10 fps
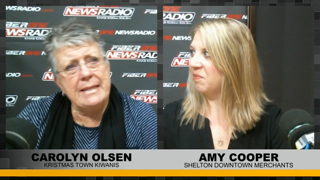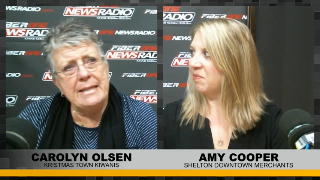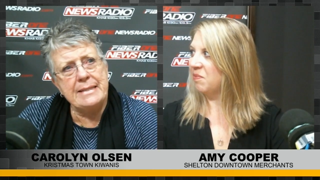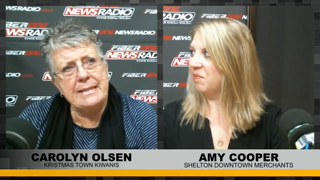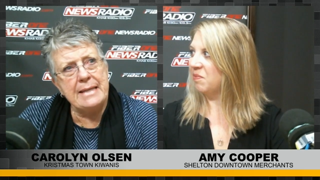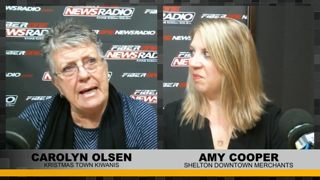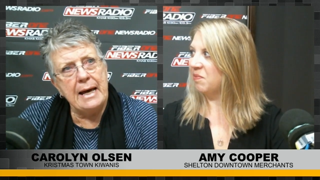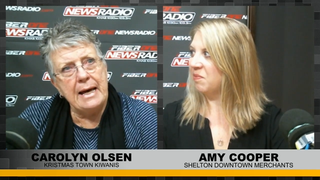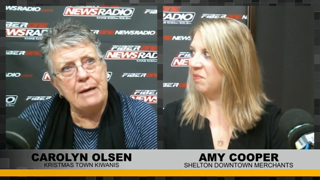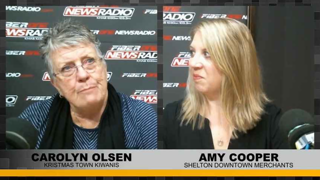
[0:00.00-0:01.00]
Speaker 1: is
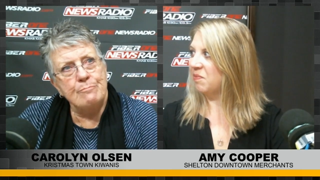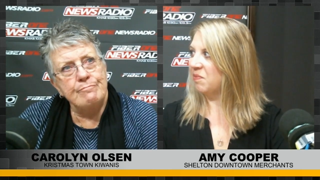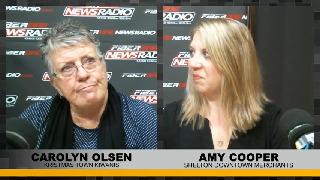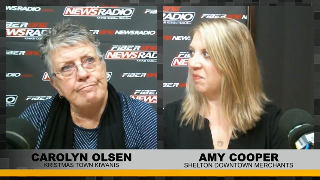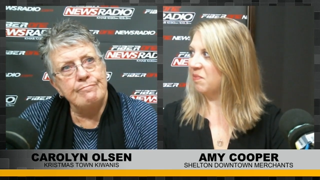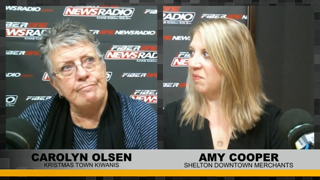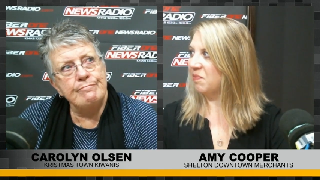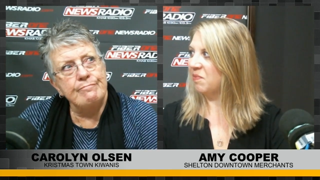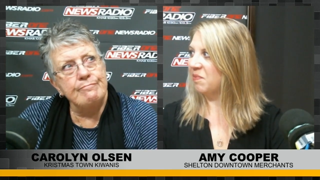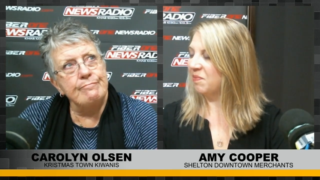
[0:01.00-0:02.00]
um,
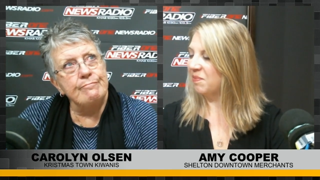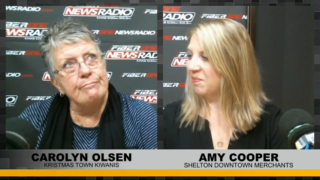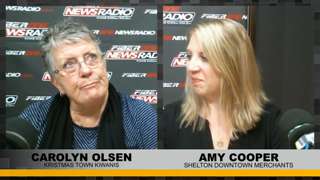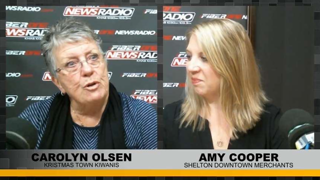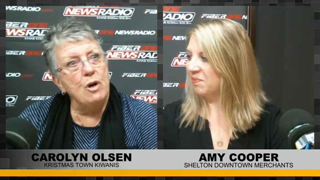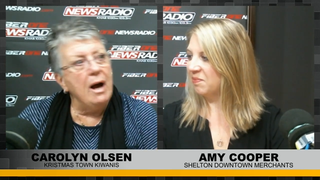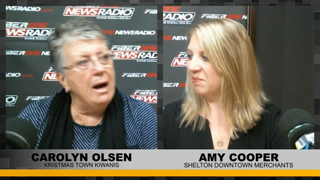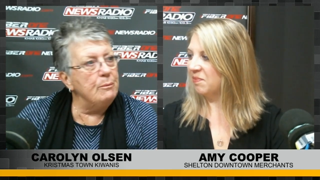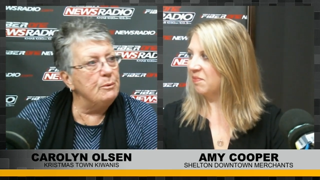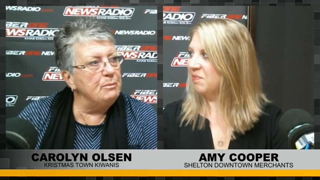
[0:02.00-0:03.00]

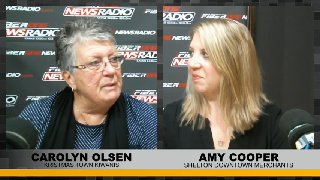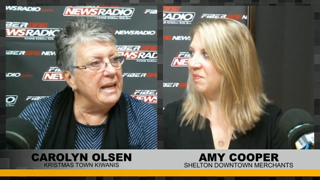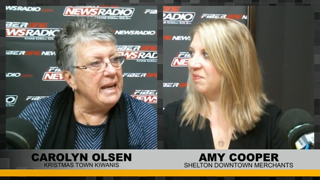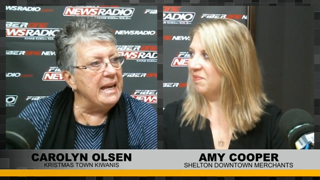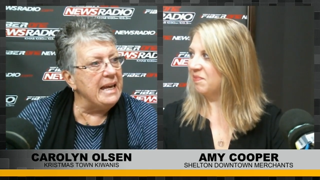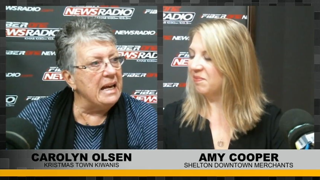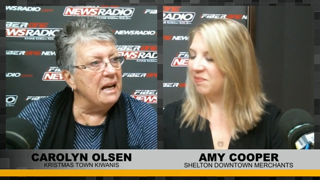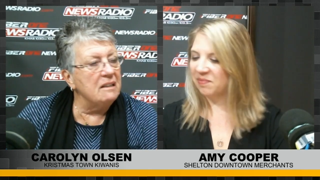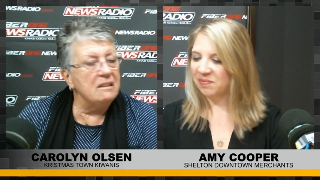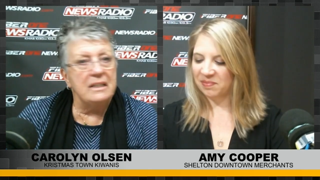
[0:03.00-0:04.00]
probably
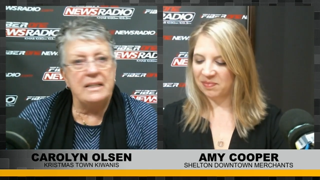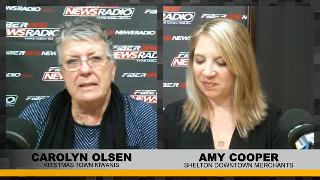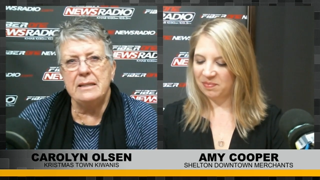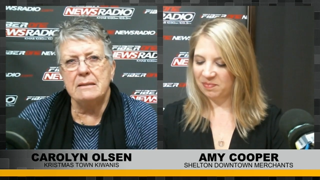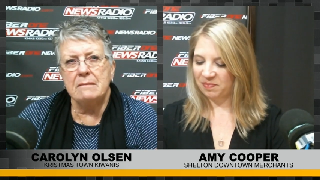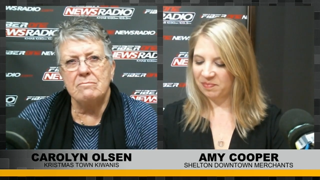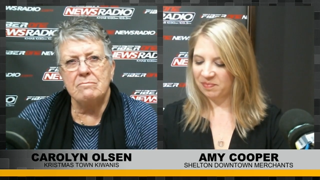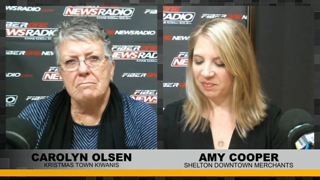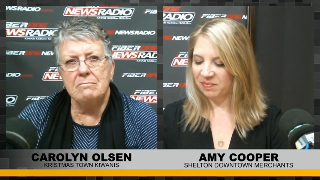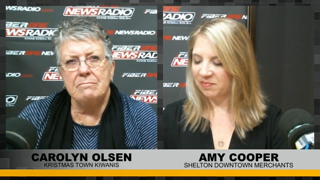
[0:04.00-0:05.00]
a good
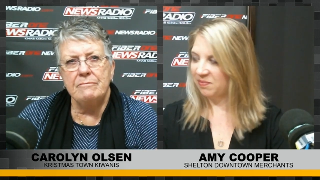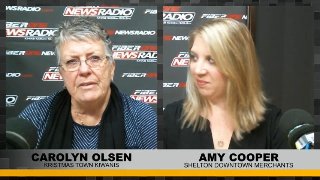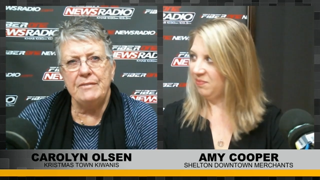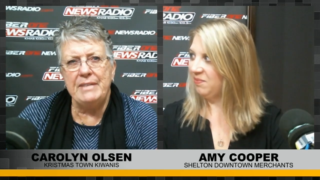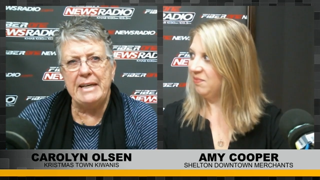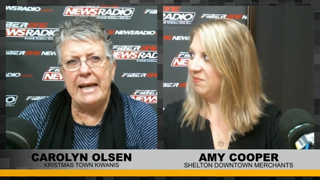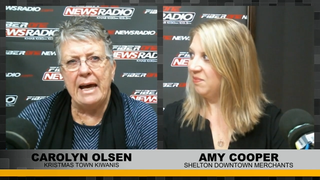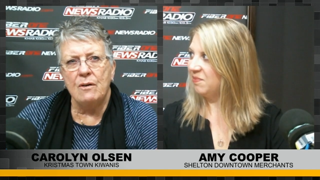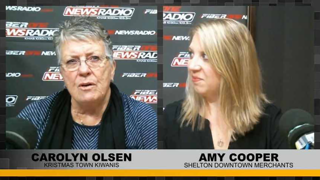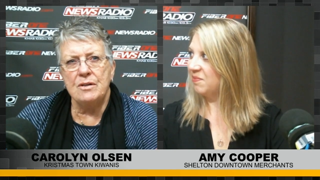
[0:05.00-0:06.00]
15
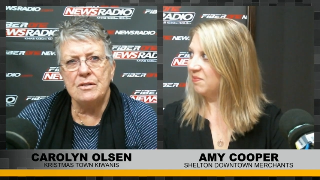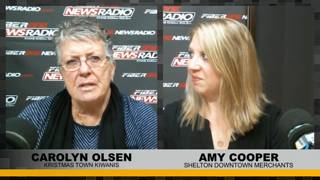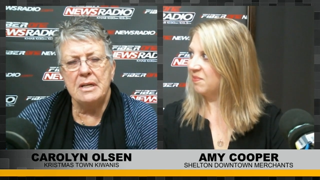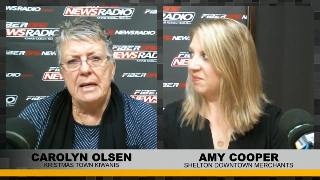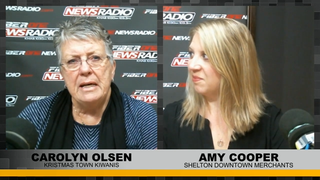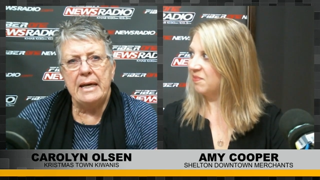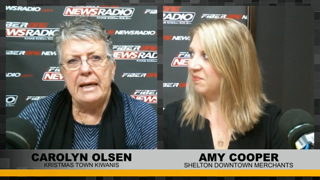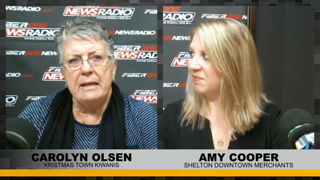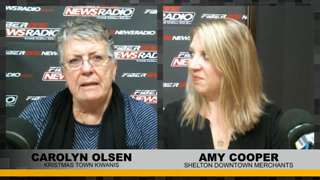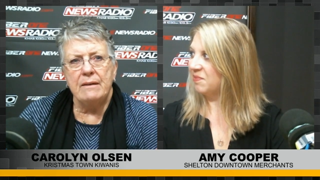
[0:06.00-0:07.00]
hours wow.
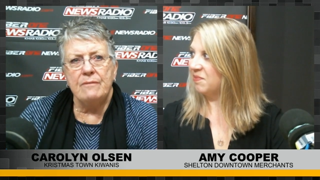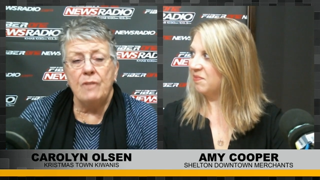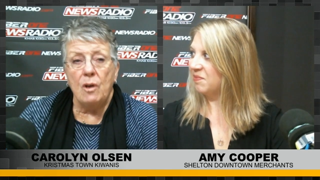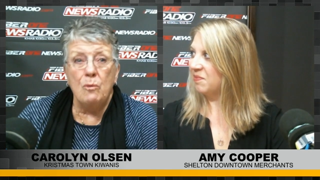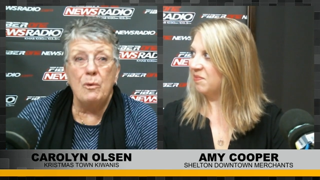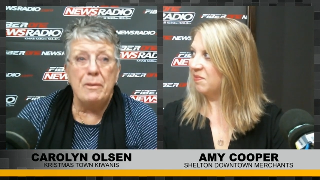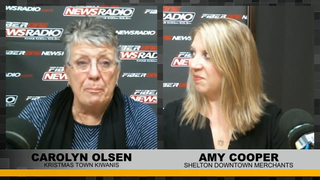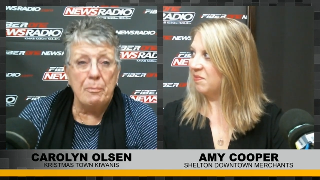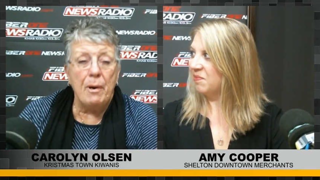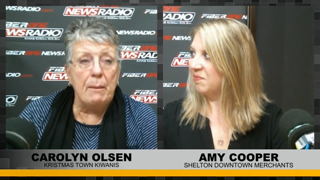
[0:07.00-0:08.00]
into the float
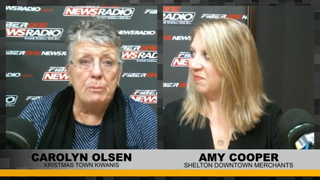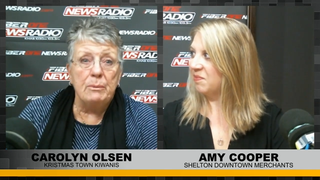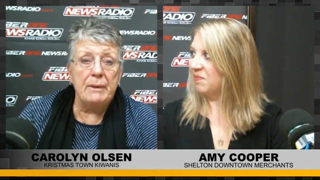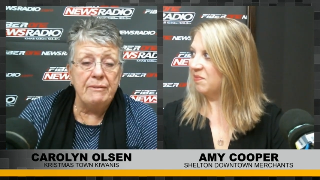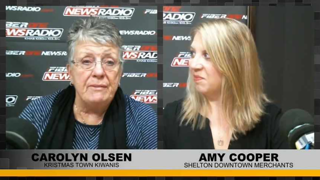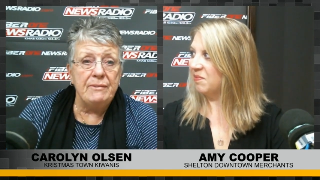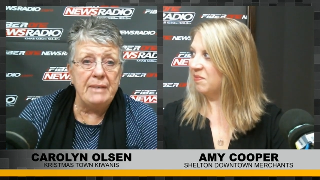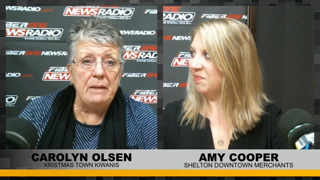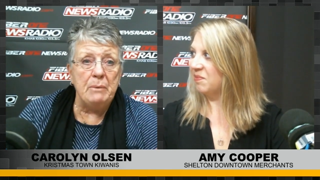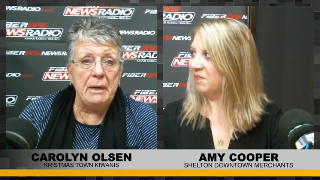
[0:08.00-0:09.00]
with probably
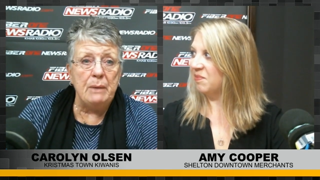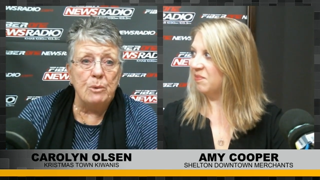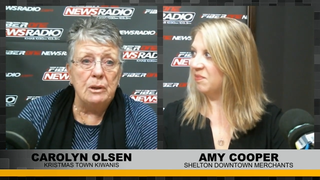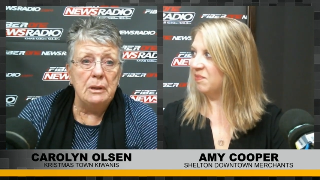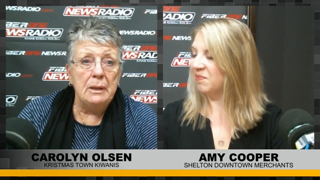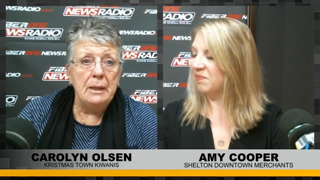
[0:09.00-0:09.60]
15 people.